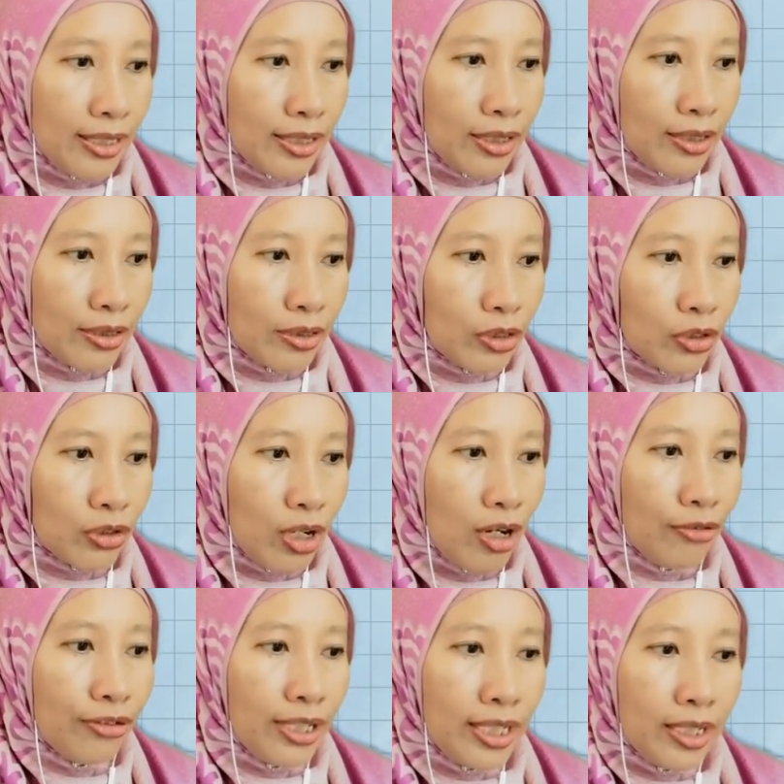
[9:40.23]

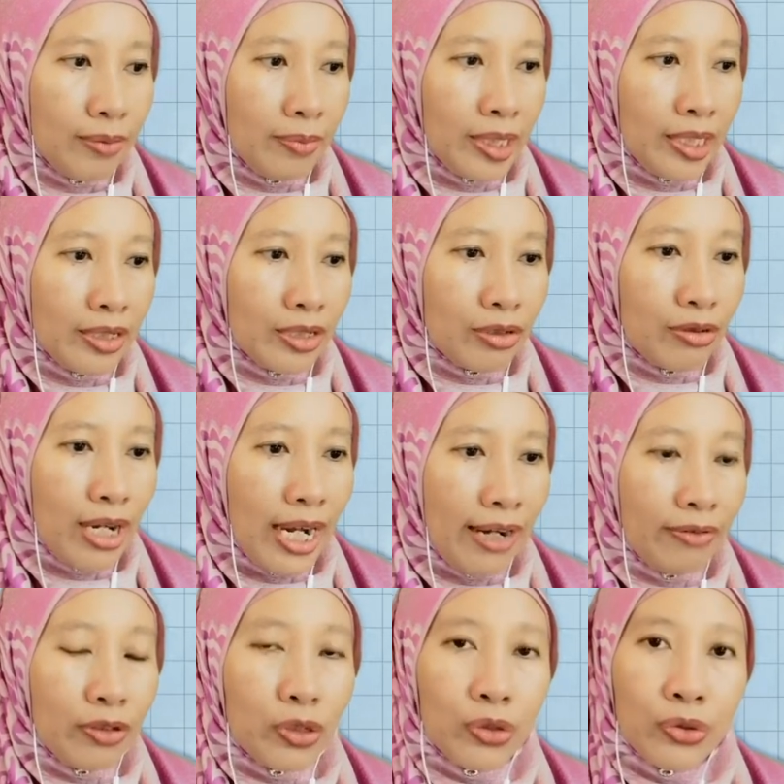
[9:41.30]
solve here means you
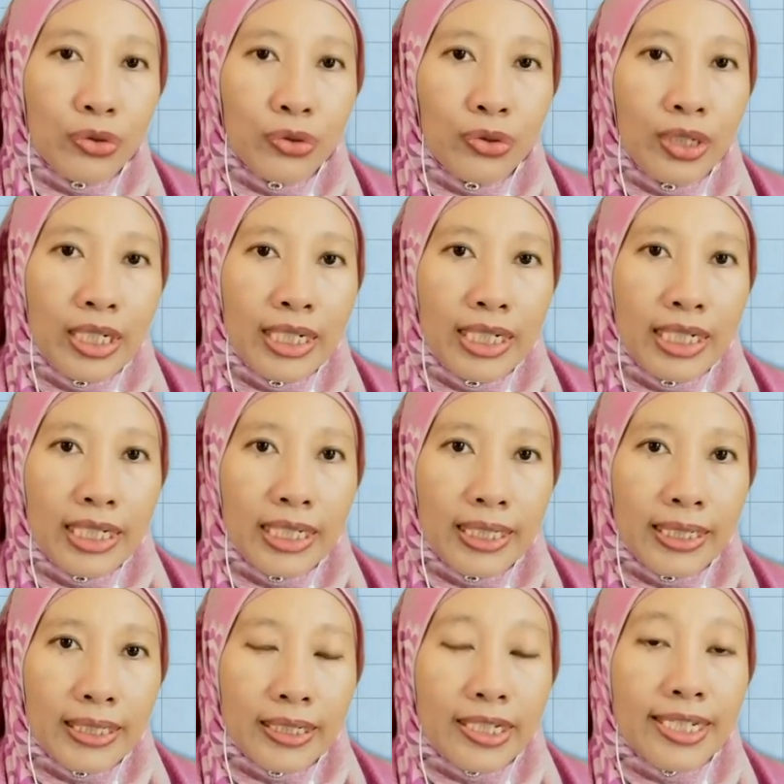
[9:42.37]
have to
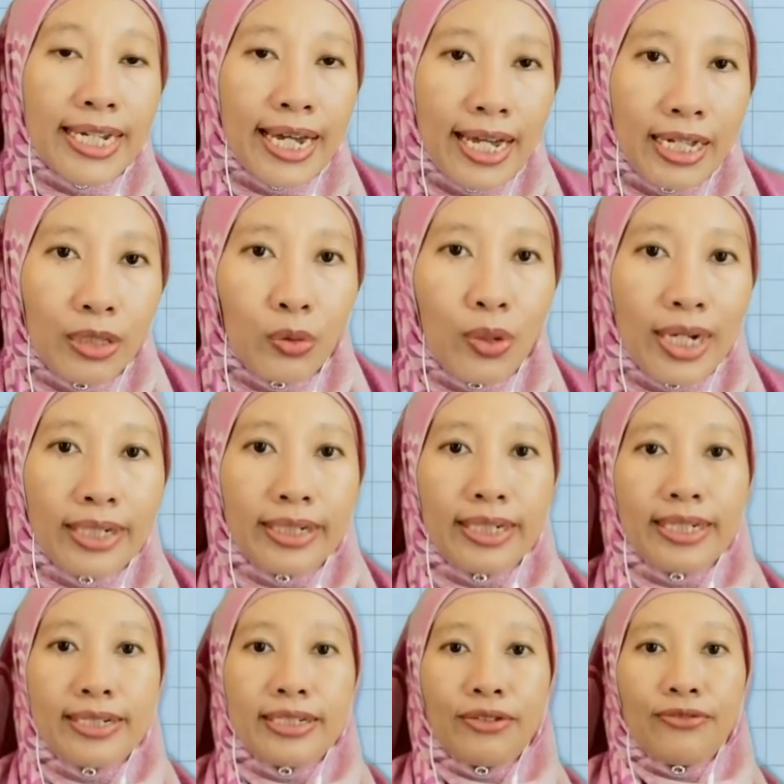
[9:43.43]
tell what
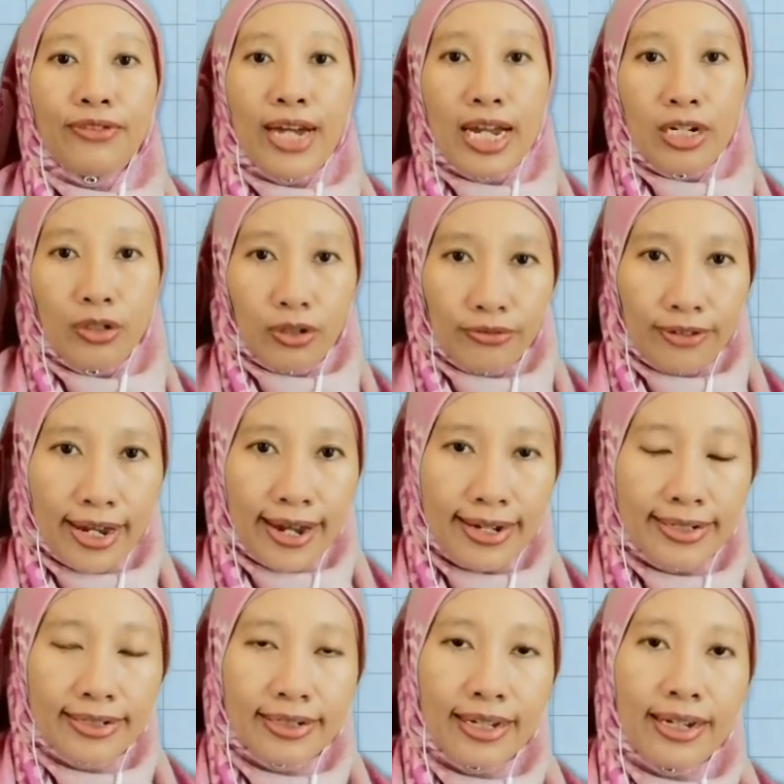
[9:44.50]
is the value of
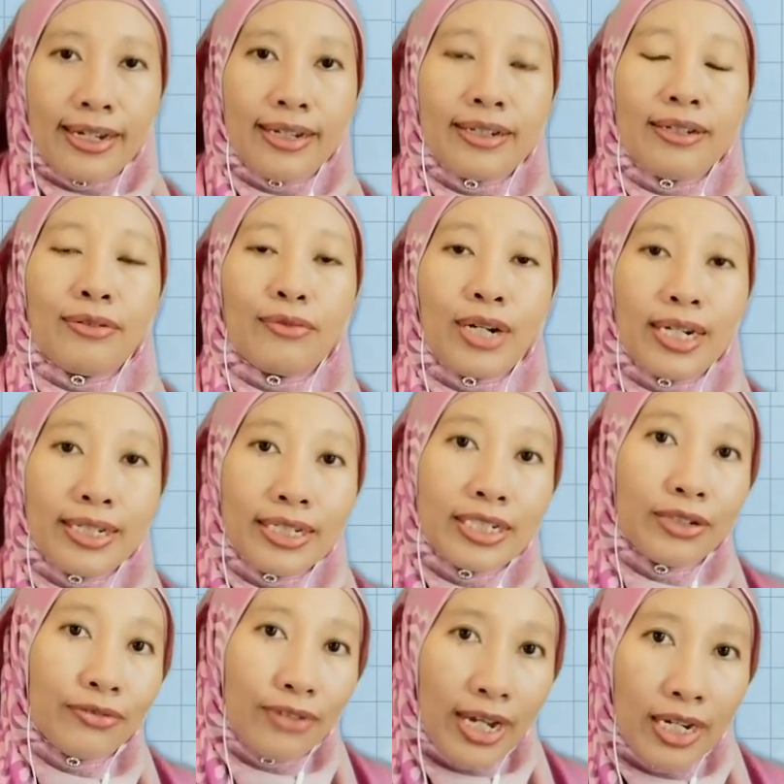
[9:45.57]
x and what is
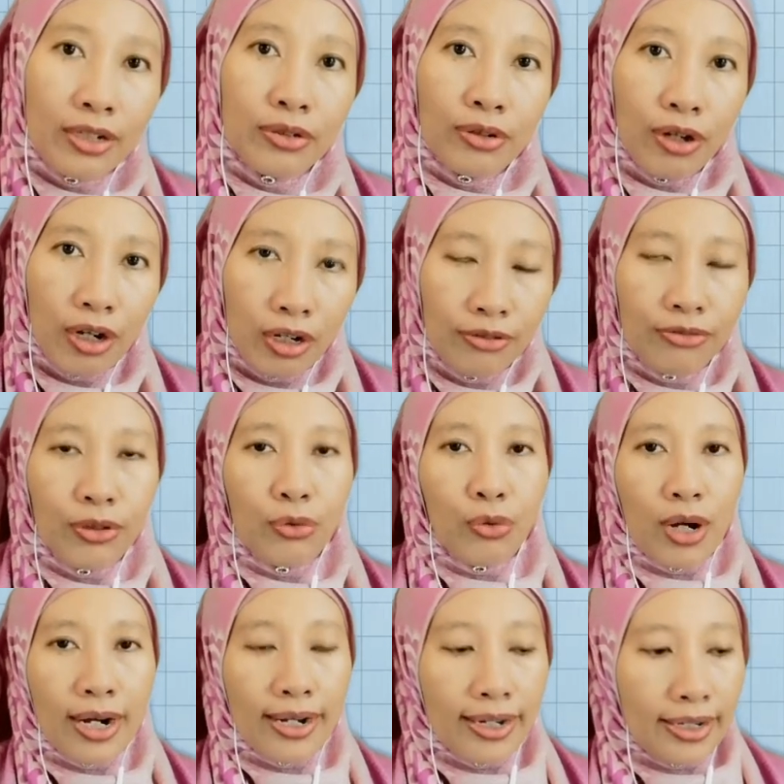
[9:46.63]
the value of
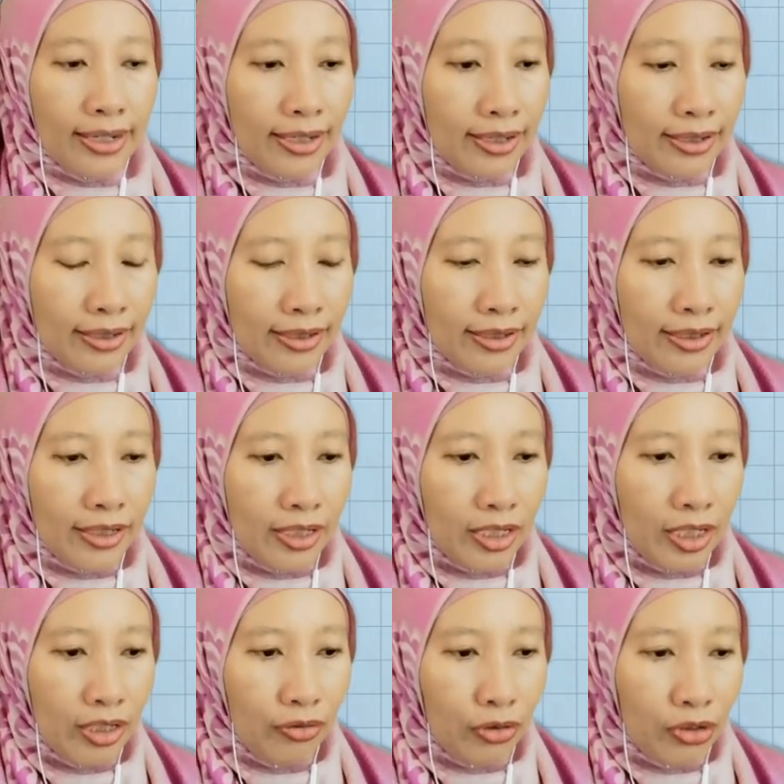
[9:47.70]
y.
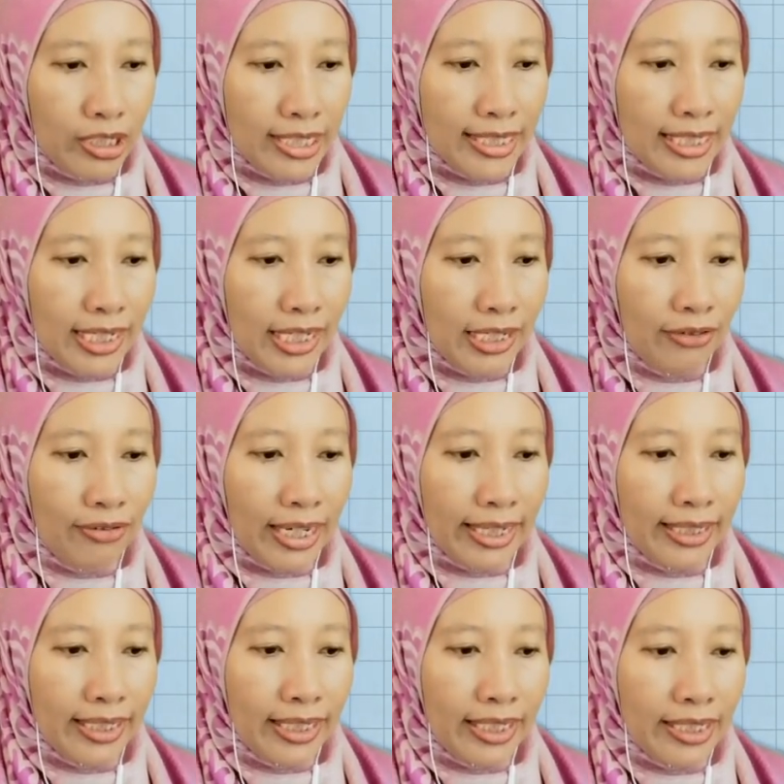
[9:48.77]
If you just leave
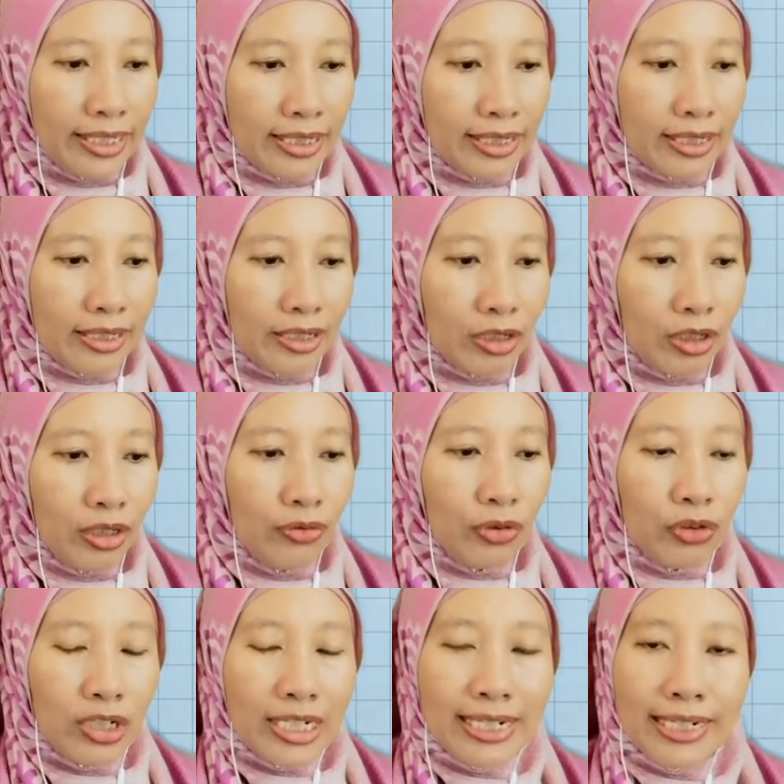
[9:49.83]
like this, if
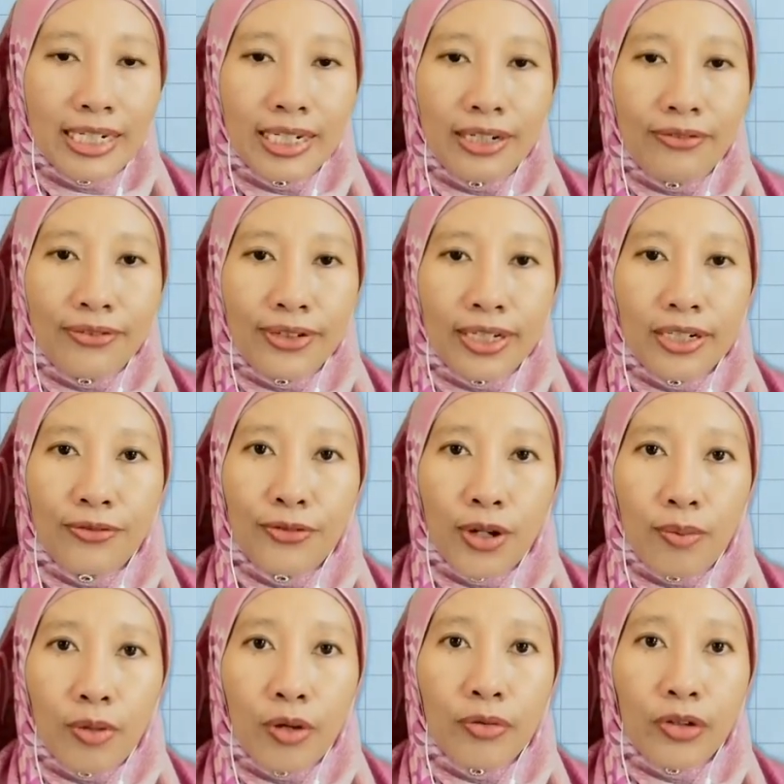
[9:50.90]
you just leave in the
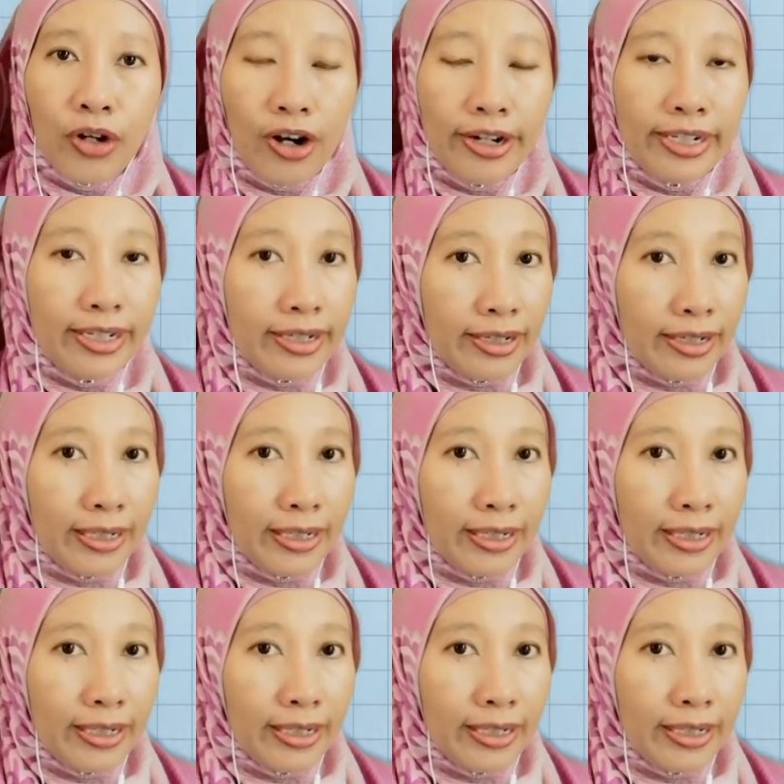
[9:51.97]
form of coordinate,